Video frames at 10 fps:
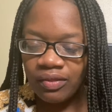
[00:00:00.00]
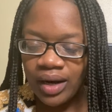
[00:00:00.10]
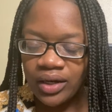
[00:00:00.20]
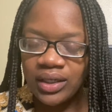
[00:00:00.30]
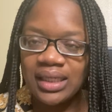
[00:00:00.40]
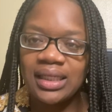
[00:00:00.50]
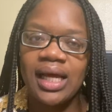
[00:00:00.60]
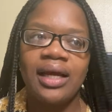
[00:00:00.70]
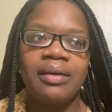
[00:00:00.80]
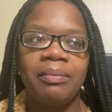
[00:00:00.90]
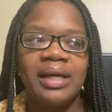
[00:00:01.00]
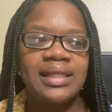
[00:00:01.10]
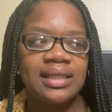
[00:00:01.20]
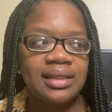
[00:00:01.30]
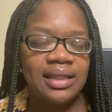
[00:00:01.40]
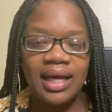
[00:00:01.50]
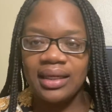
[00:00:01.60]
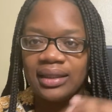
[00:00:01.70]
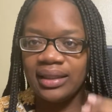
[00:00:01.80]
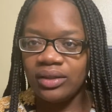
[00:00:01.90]
threader is like basically
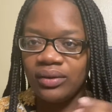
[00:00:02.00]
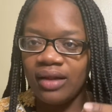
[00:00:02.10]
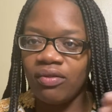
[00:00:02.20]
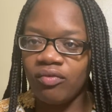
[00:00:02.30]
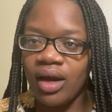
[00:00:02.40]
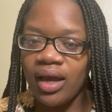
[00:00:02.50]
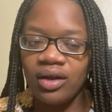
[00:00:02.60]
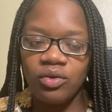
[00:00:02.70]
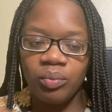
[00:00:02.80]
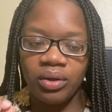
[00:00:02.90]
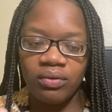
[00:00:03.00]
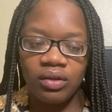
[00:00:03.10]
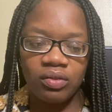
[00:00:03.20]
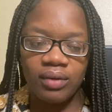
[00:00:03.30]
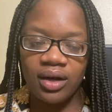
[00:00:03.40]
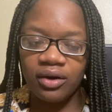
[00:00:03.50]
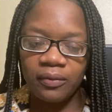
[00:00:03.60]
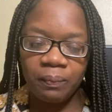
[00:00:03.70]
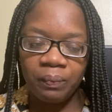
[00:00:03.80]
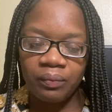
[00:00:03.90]
like a needle and thread. You put the
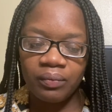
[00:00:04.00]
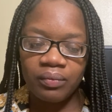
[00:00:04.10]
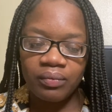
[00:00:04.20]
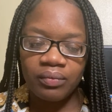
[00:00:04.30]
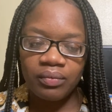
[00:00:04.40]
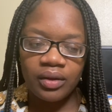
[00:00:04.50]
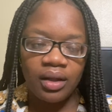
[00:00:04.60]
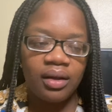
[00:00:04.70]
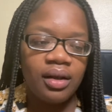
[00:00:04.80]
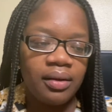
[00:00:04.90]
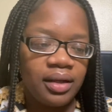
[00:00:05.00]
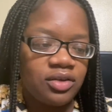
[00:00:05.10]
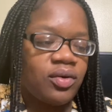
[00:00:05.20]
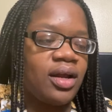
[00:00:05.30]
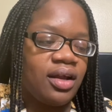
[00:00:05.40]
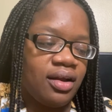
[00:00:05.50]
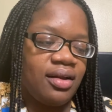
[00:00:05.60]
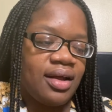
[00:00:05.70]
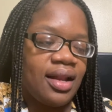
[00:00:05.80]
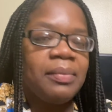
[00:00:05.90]
threader It's right
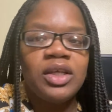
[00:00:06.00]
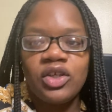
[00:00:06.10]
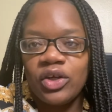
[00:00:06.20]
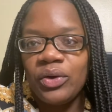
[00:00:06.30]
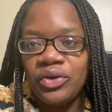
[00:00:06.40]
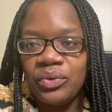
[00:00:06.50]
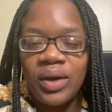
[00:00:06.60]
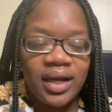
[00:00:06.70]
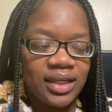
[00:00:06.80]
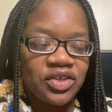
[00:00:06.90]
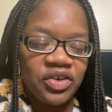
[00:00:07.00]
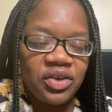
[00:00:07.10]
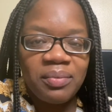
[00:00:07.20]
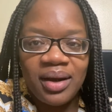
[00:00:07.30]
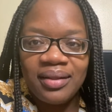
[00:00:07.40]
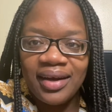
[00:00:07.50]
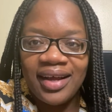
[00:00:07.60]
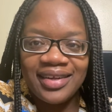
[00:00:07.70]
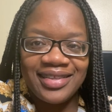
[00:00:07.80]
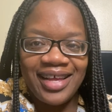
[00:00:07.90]
here. Let me show you. I can show you better than
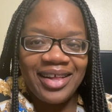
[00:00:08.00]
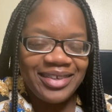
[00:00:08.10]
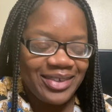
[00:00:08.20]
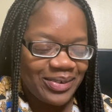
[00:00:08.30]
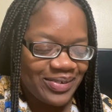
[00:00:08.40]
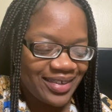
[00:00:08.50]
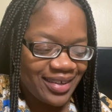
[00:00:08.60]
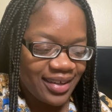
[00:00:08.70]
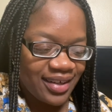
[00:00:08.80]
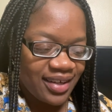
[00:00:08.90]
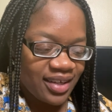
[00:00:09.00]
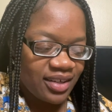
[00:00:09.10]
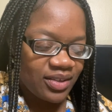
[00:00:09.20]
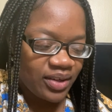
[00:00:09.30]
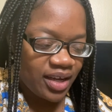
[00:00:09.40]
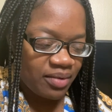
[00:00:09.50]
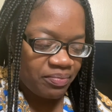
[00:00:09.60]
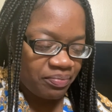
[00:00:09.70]
I can tell you. So yeah,